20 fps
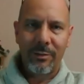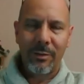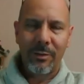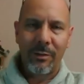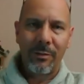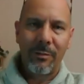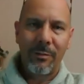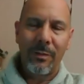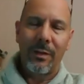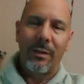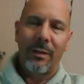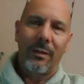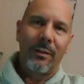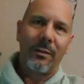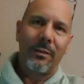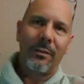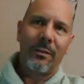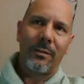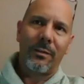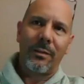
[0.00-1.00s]
So
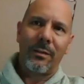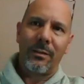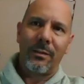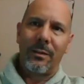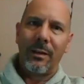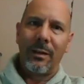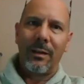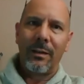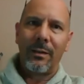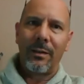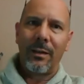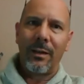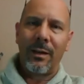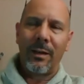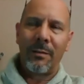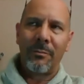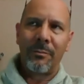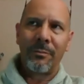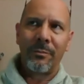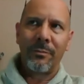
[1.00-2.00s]
the
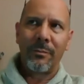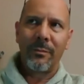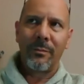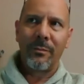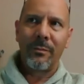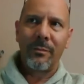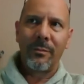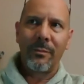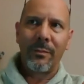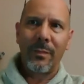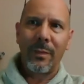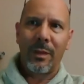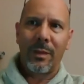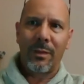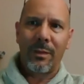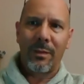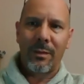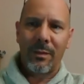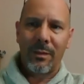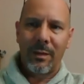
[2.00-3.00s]

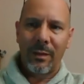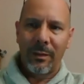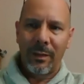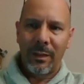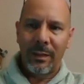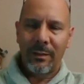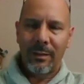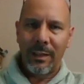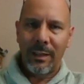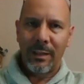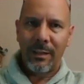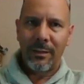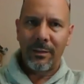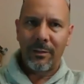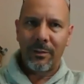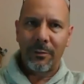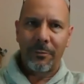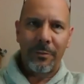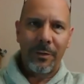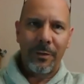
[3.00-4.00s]
link that
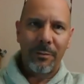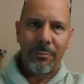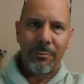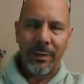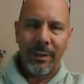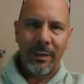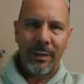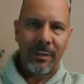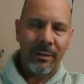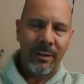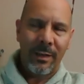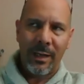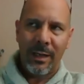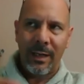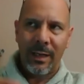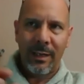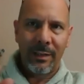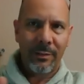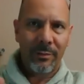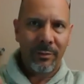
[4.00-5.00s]
Sophia put in
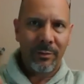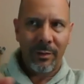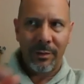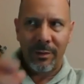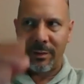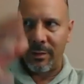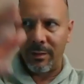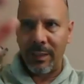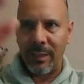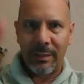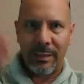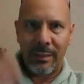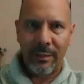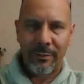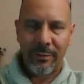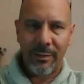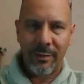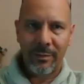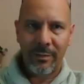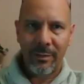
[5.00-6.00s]
has all the
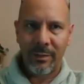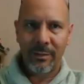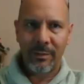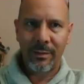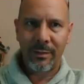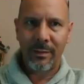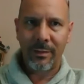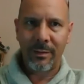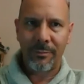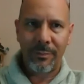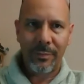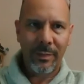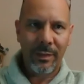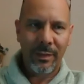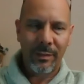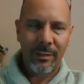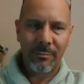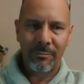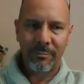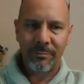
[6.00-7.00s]
activities and the
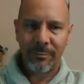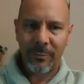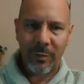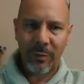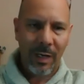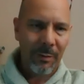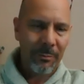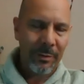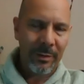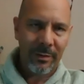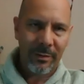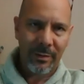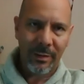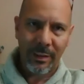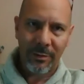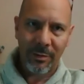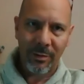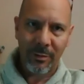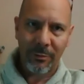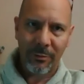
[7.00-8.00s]
drop-in
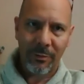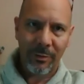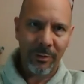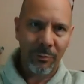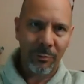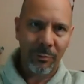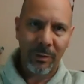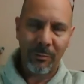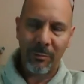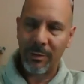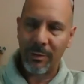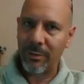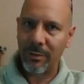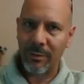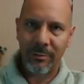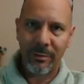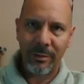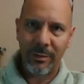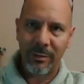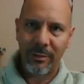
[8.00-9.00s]
sessions for SWE, which are
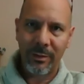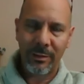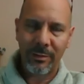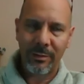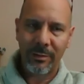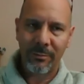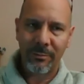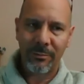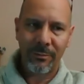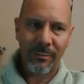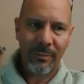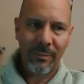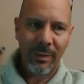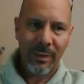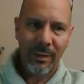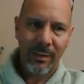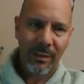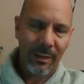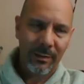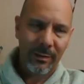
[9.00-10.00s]
really awesome.
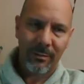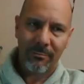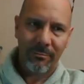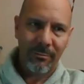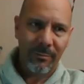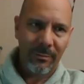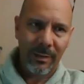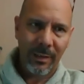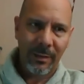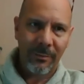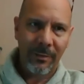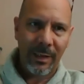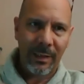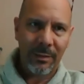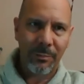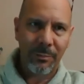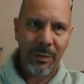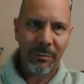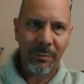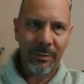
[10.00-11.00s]
I advise
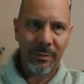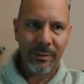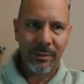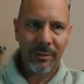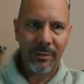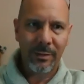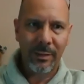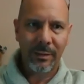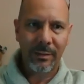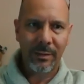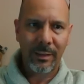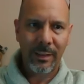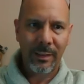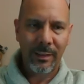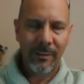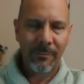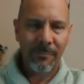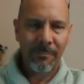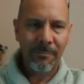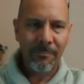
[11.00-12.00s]
people to check that
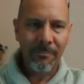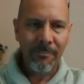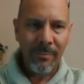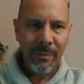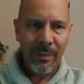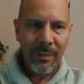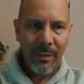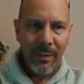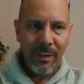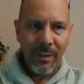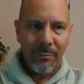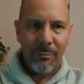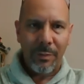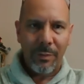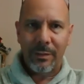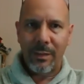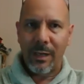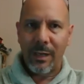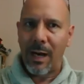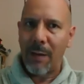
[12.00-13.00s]
out.
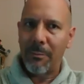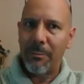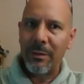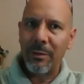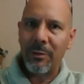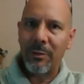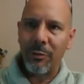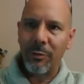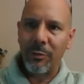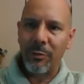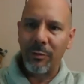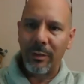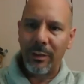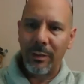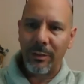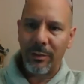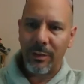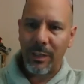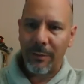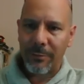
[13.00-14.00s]
But the hop into
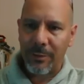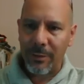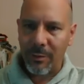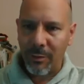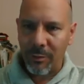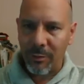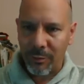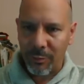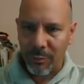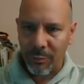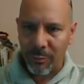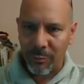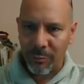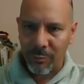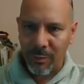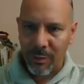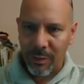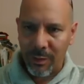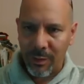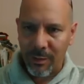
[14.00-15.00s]
is you have to go to